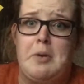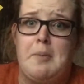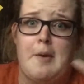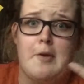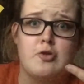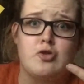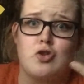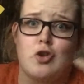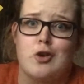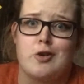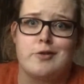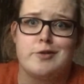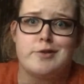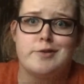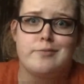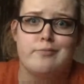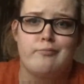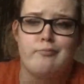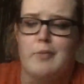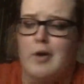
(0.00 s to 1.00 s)
about
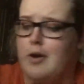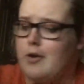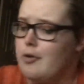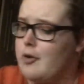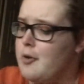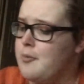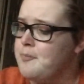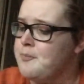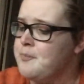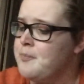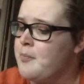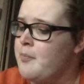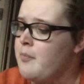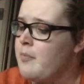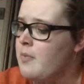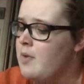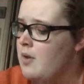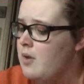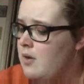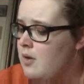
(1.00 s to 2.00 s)
sharks. I don't
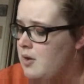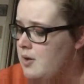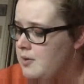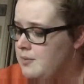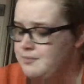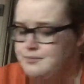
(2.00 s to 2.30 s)
know.